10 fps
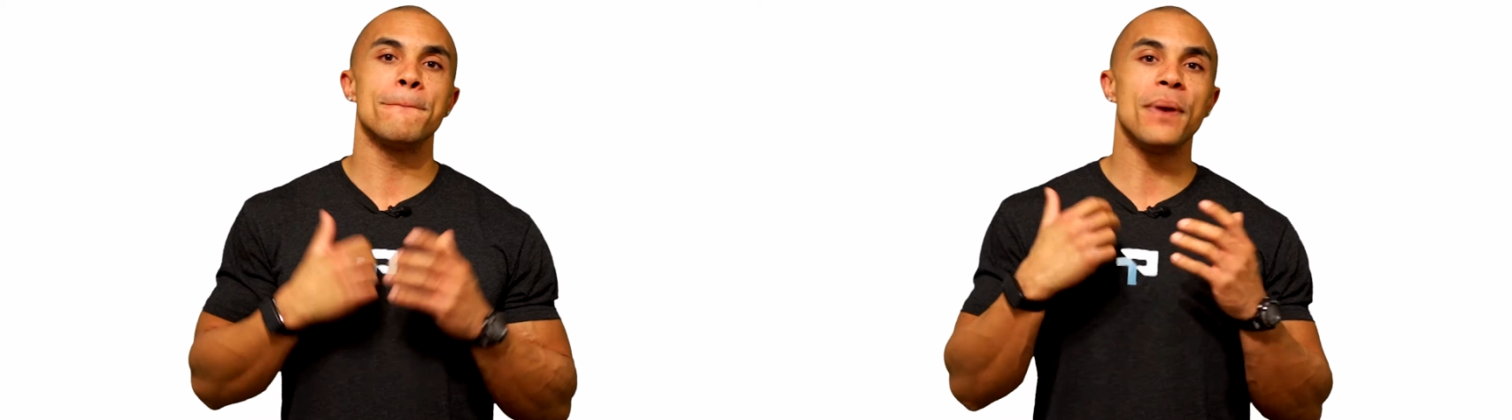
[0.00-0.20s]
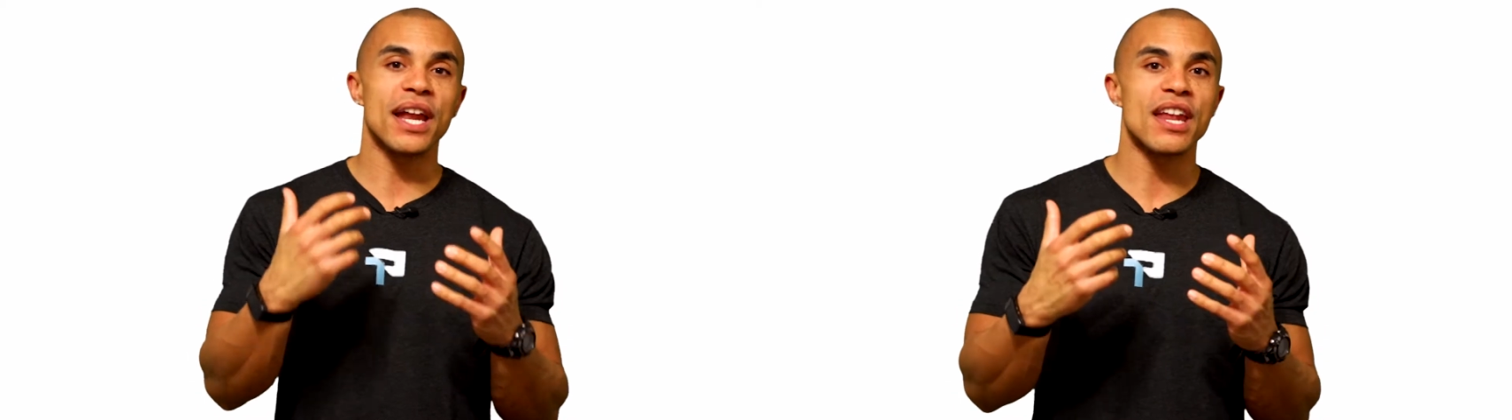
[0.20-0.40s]

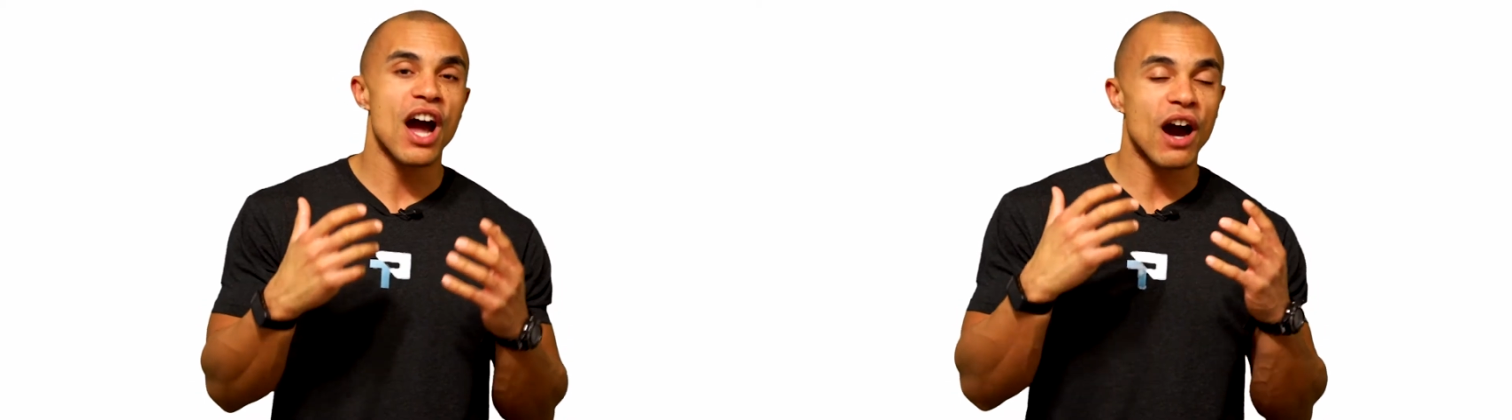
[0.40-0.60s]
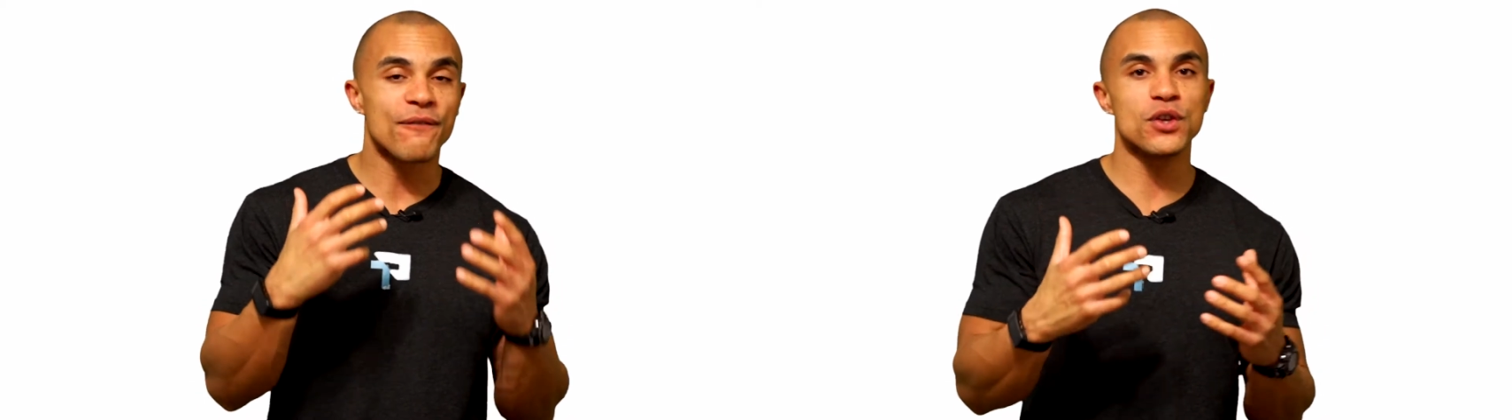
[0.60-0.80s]
But
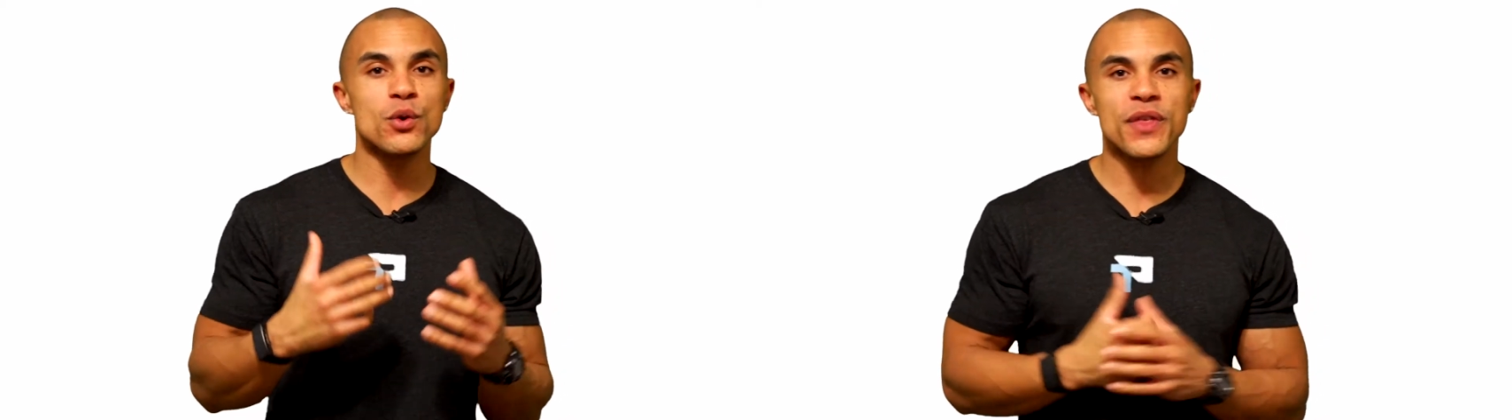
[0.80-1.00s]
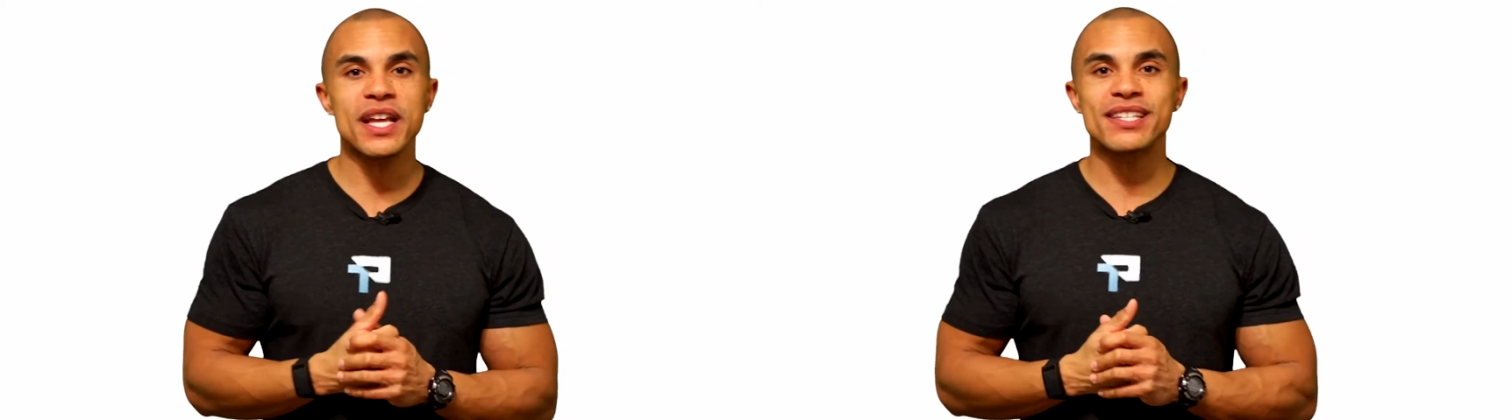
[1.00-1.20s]
a
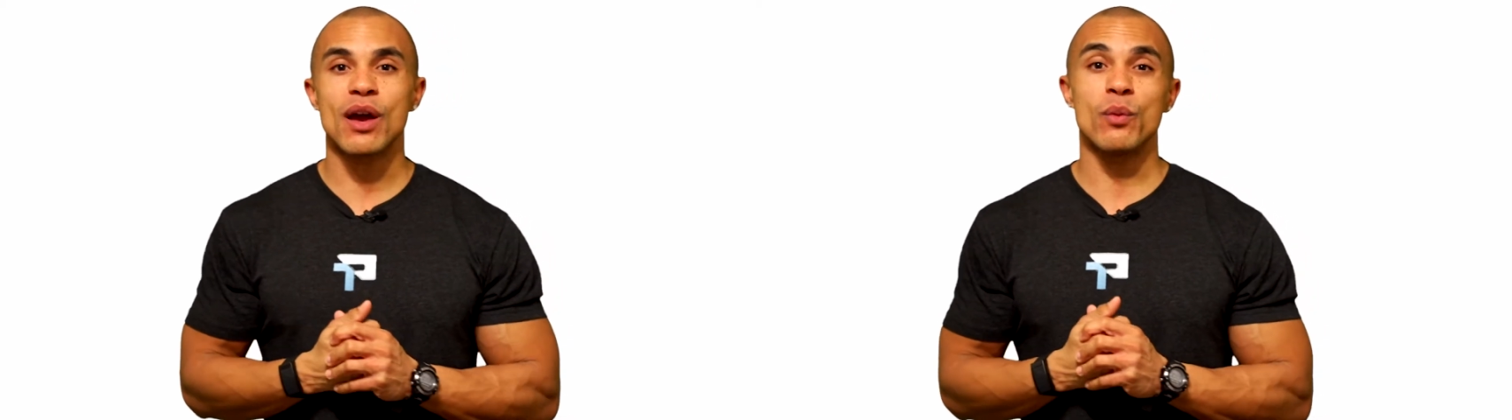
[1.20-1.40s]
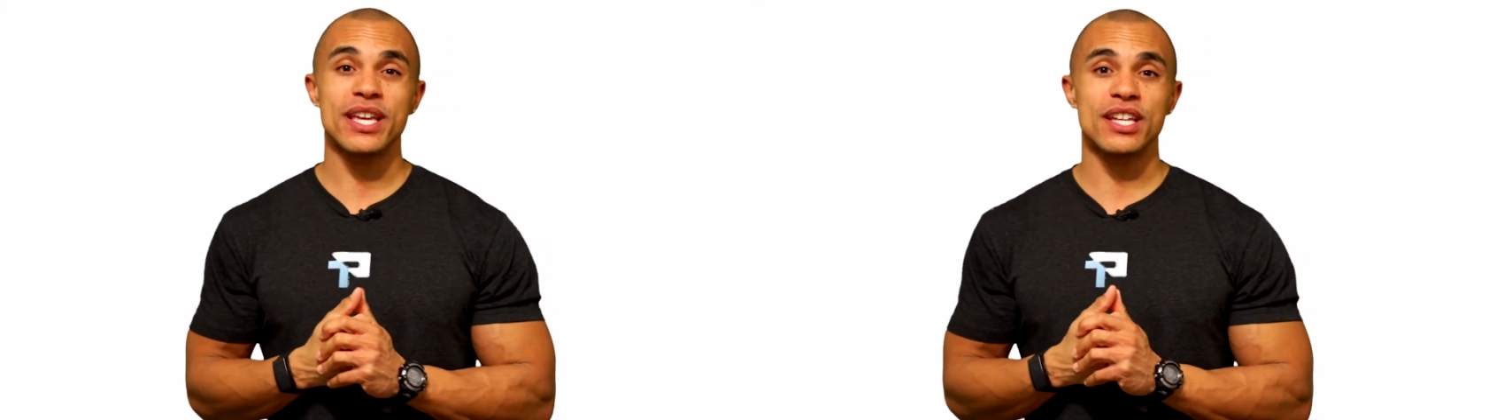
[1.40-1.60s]
few things
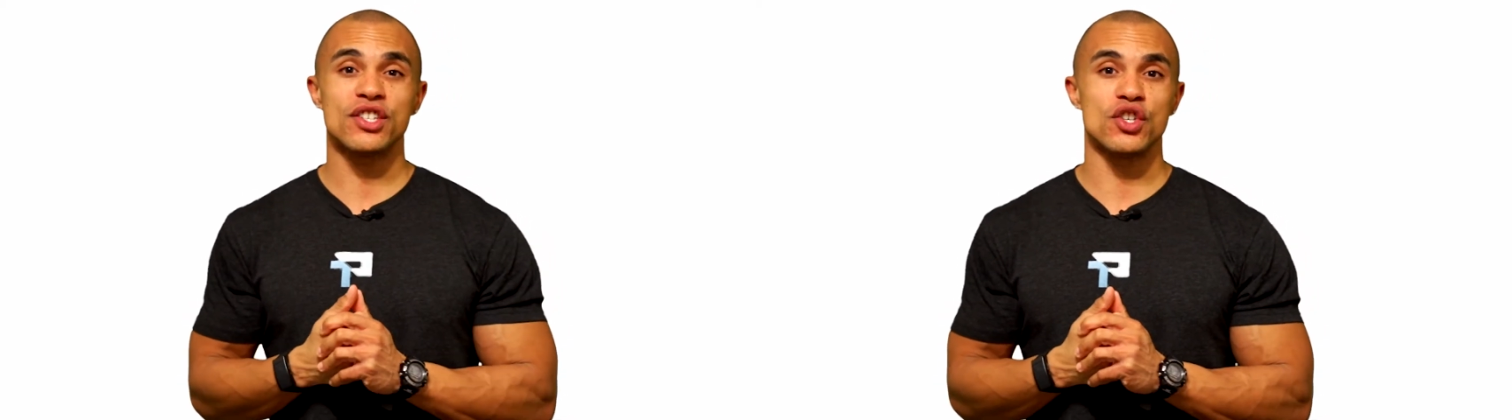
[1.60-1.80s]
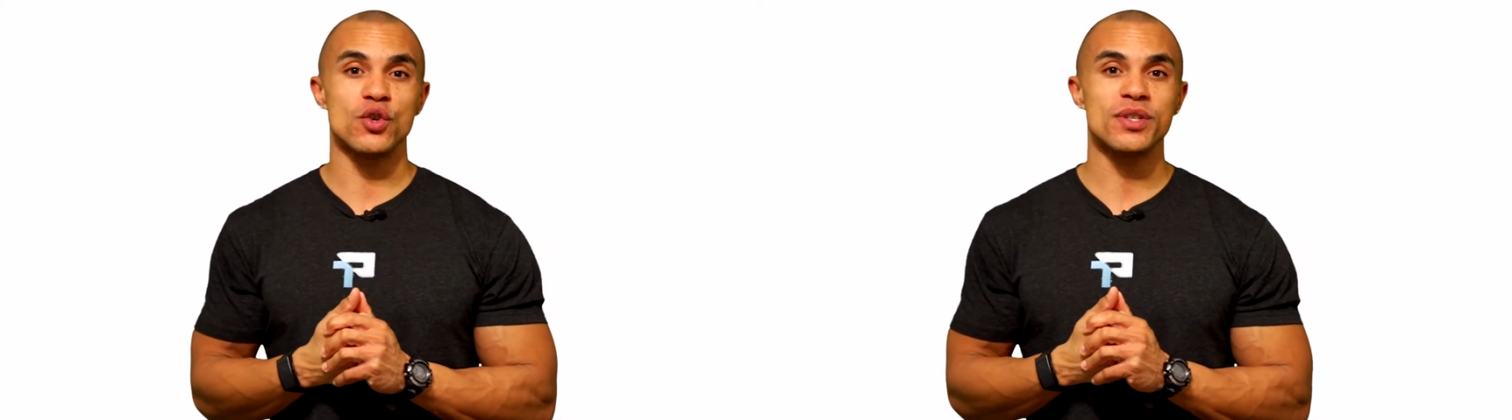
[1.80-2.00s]
that we could
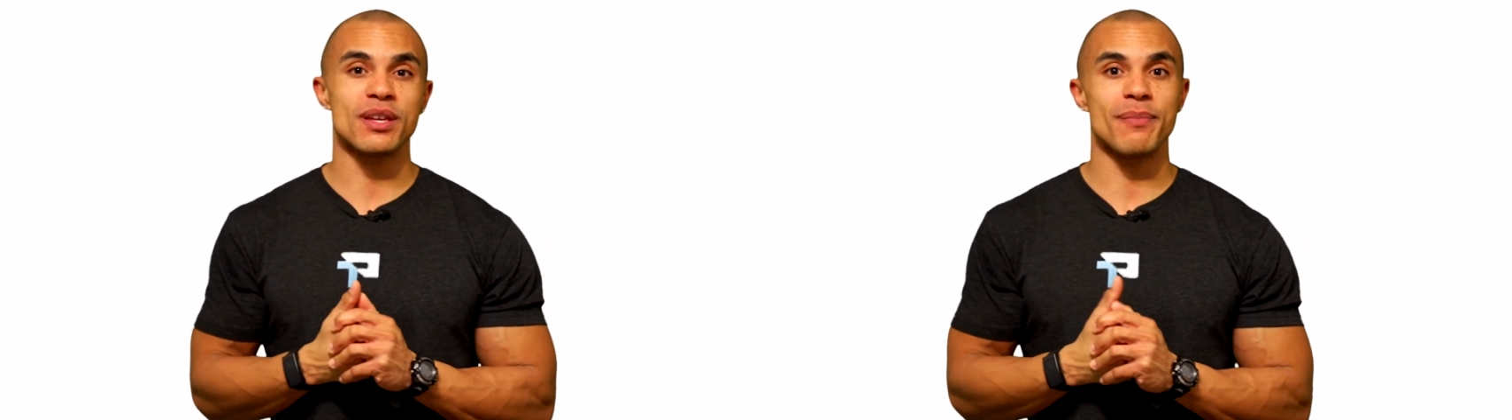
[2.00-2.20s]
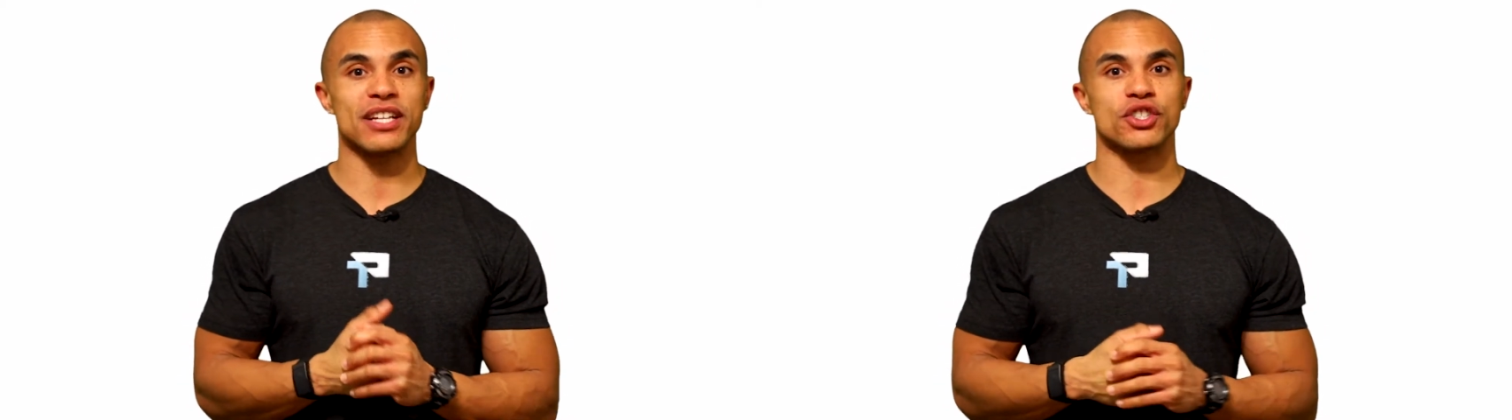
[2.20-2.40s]
do to make